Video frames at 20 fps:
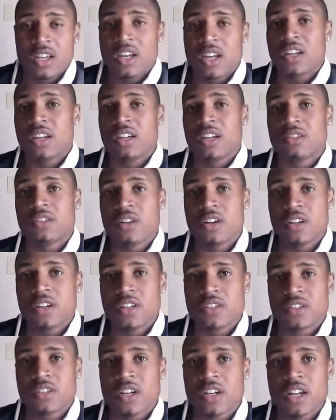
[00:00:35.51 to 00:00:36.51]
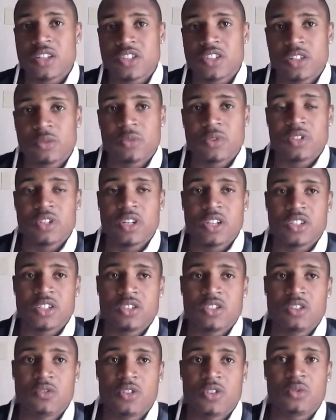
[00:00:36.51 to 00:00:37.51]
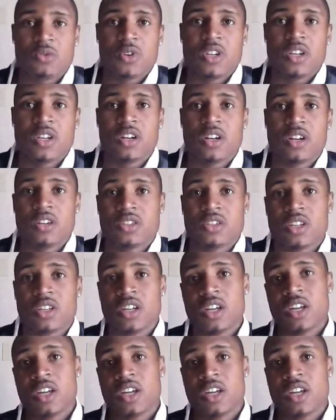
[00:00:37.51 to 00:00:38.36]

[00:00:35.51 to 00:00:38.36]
and a 30 scholarship reduction over 3 years